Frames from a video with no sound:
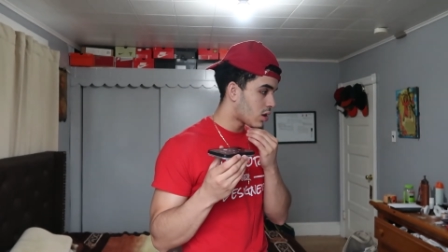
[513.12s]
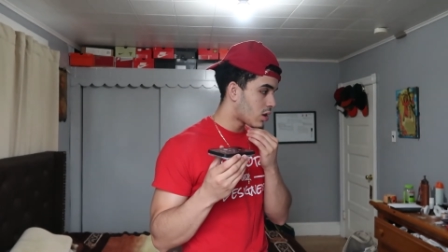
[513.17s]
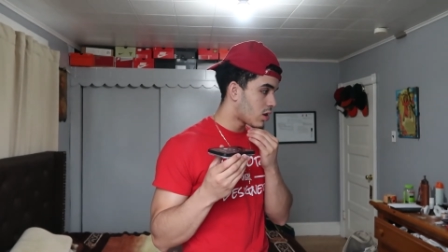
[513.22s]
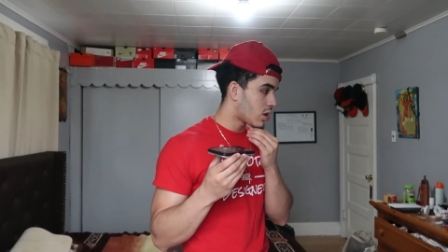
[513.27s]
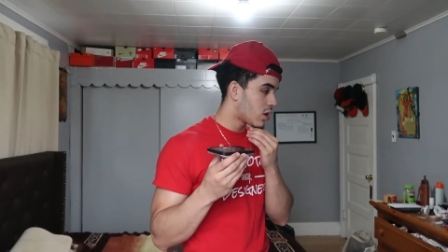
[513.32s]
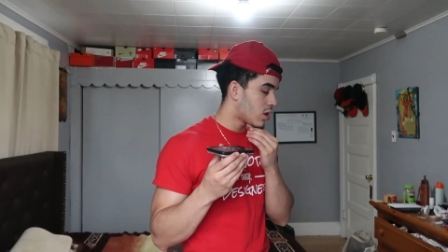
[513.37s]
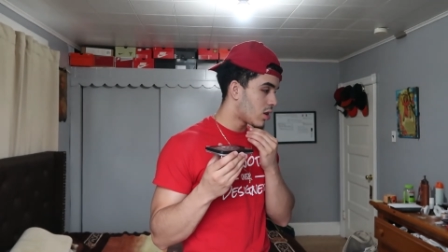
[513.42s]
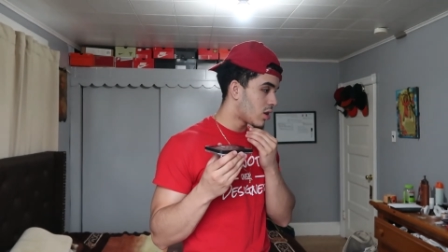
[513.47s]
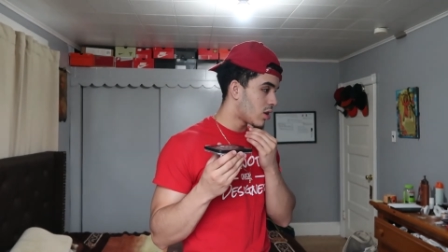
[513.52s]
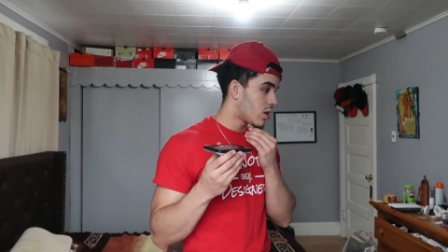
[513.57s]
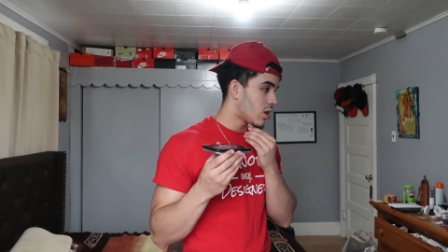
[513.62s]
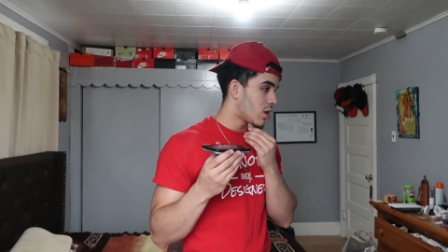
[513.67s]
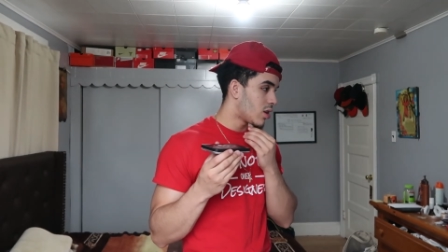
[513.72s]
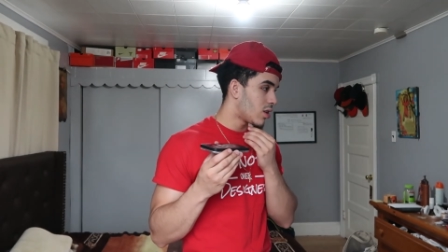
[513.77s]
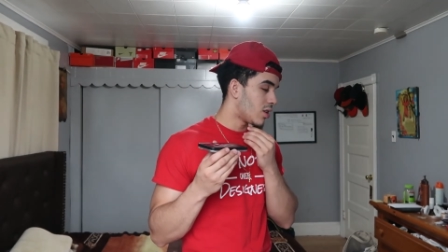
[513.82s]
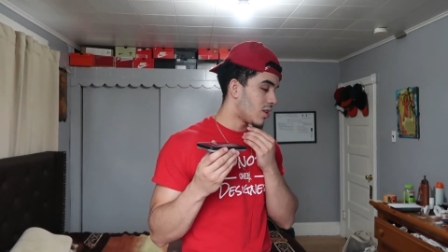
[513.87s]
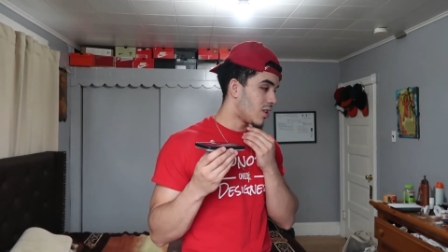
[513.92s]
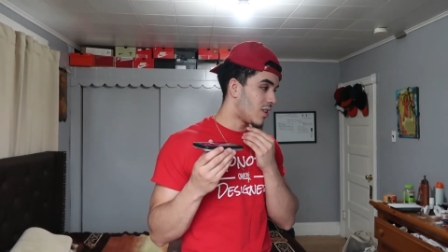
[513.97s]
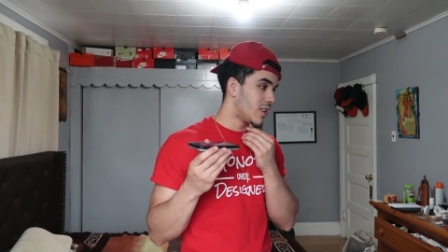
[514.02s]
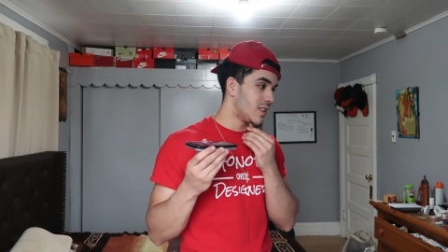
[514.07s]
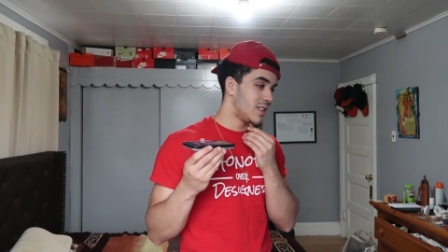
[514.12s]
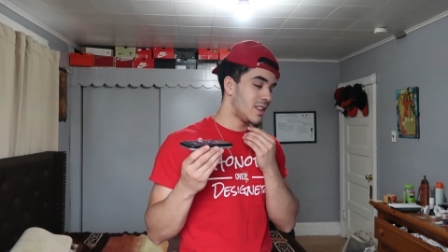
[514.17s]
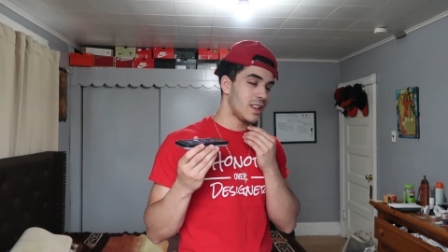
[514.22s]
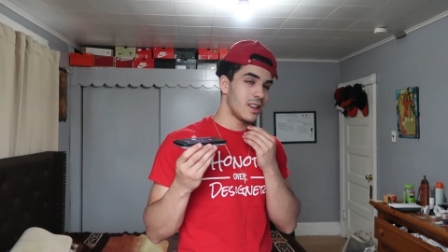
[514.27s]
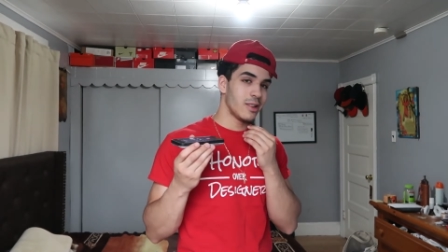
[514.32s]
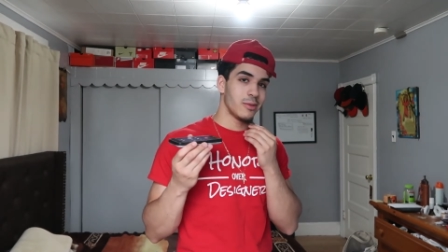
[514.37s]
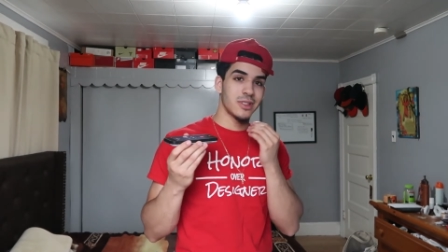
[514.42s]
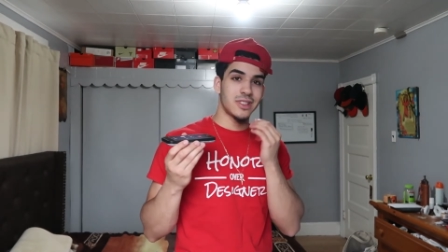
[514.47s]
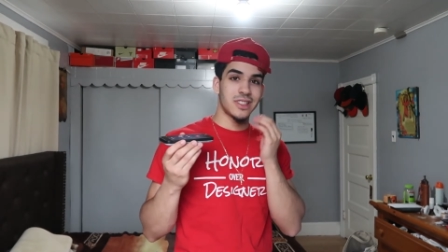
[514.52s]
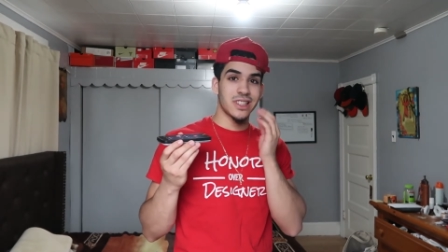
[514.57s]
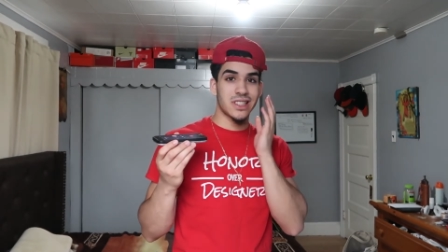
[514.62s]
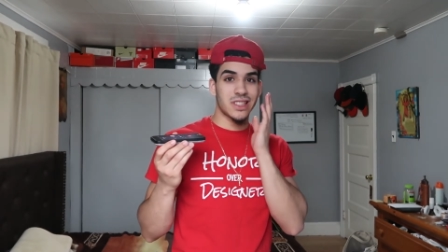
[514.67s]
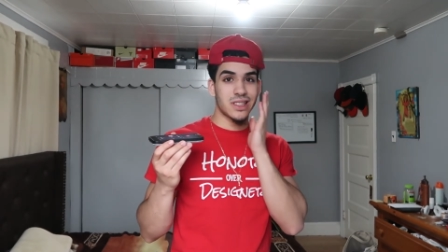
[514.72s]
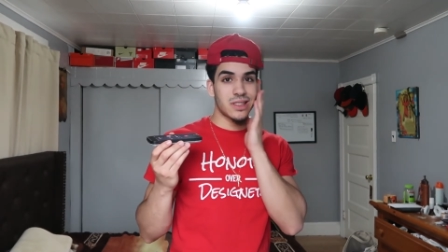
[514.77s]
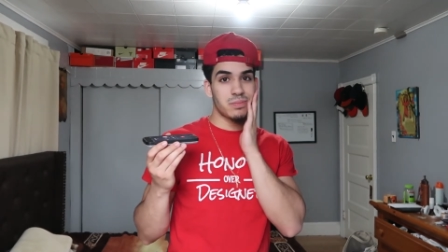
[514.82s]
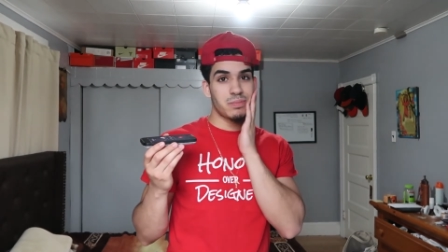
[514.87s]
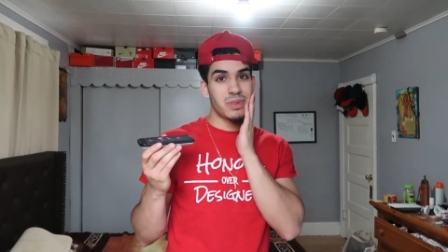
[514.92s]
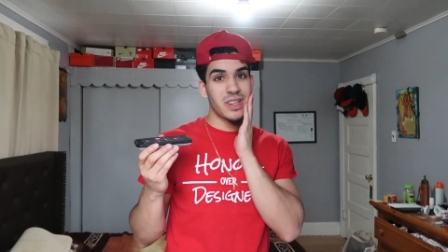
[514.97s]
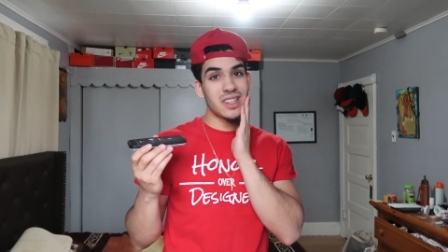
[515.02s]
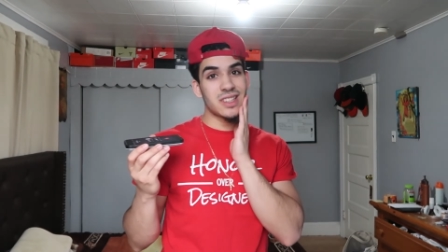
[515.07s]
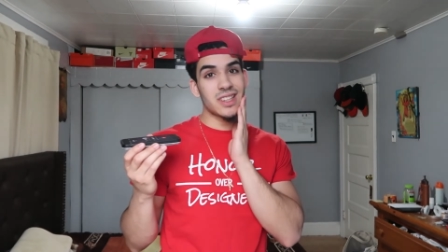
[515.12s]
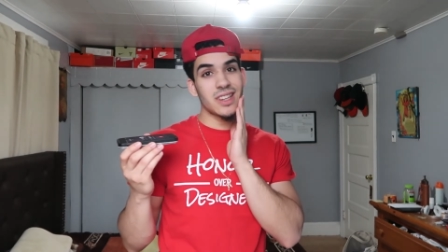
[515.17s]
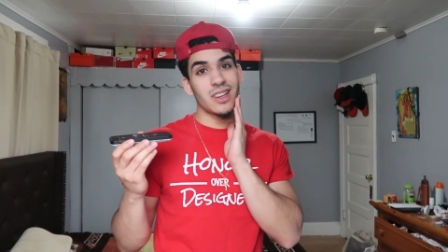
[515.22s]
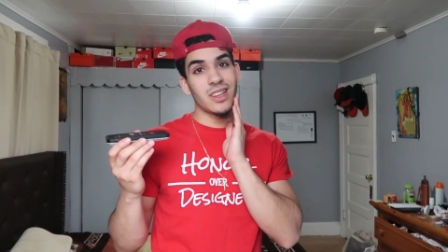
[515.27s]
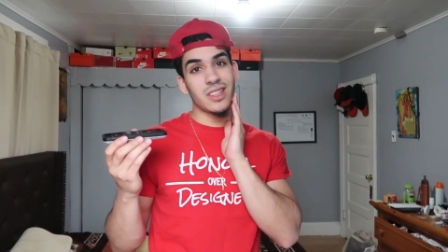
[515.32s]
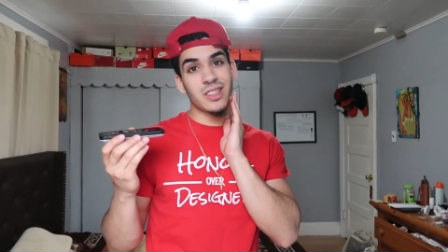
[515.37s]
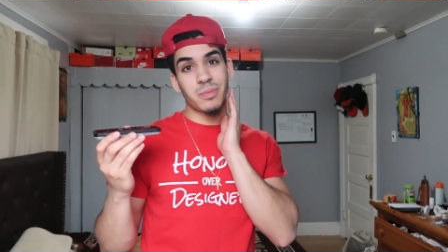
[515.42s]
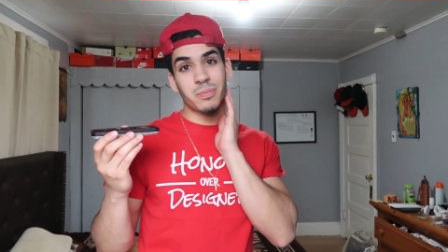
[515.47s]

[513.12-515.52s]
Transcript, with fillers: Okay? Uh damn, it's just Pizza Hut.